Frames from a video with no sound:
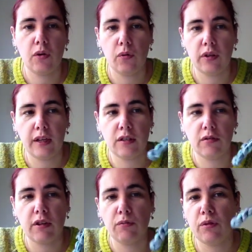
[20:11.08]
coordinating
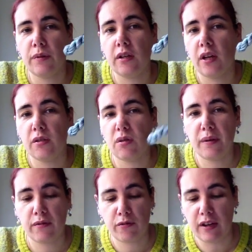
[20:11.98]
thread, would have been nice with
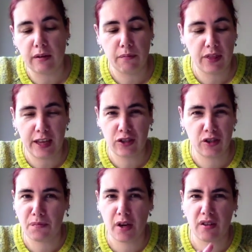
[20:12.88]
a bit of green, but that's
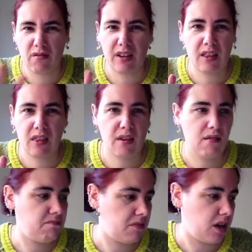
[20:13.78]
just my green
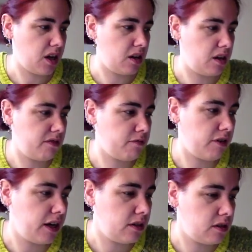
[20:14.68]
thing. I kind of love
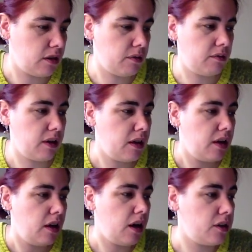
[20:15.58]
green, so
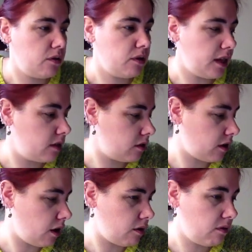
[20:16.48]
I do tend to
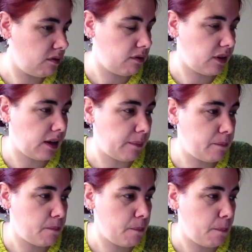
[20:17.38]
go for that.
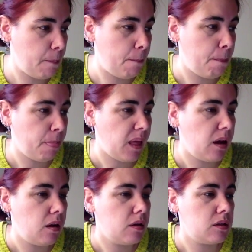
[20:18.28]

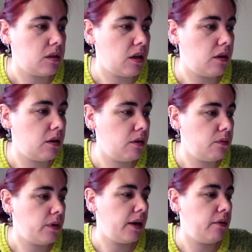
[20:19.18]

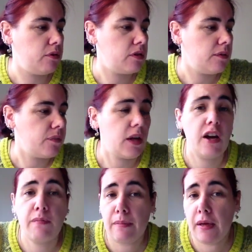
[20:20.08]
So, what else?
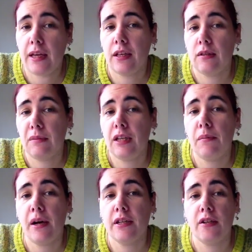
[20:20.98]
I've been making some
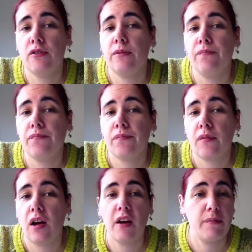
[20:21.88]
needle minders.
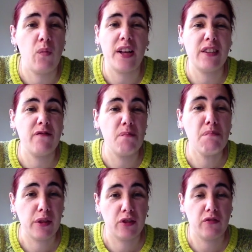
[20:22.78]
I've been waiting for
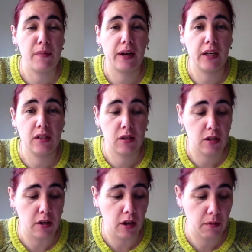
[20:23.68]
months for magnets to
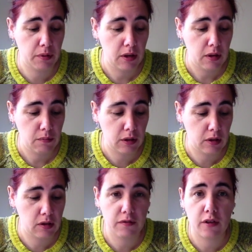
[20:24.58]
turn up,
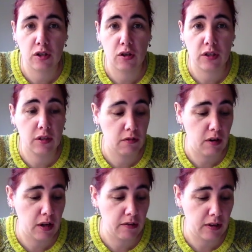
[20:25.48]
because the first lot didn't
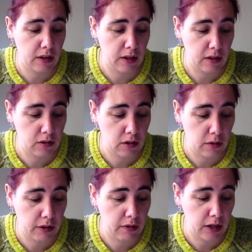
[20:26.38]
arrive, and then
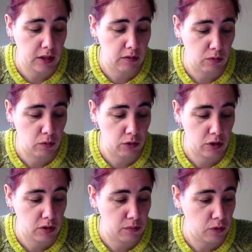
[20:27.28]
so I had to order
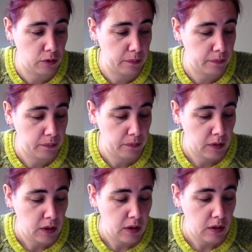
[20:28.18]
some more.
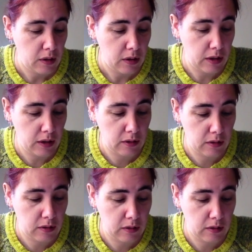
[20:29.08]

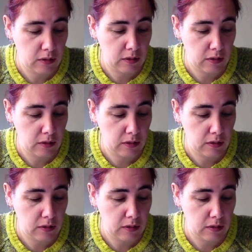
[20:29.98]
And